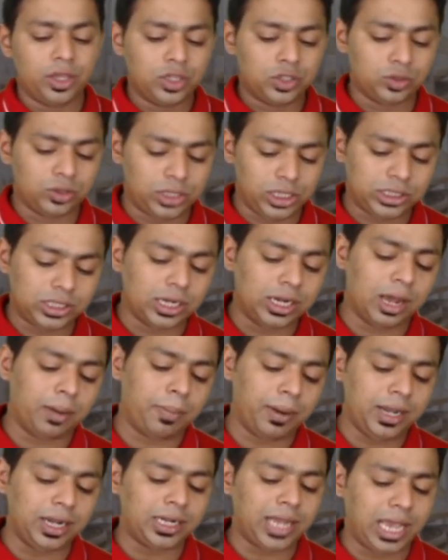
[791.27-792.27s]
So this
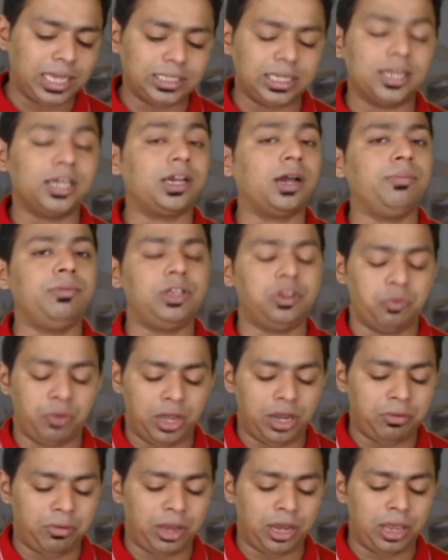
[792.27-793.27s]
doubly tax income is
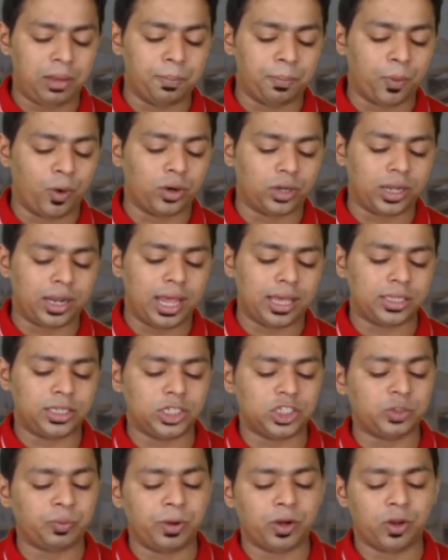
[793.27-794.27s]
very, very important
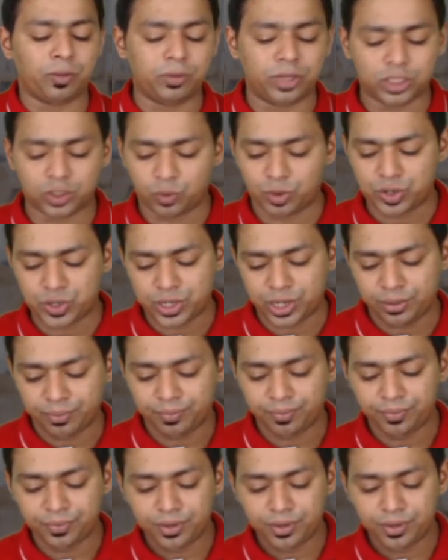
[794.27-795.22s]
adjustment of this question.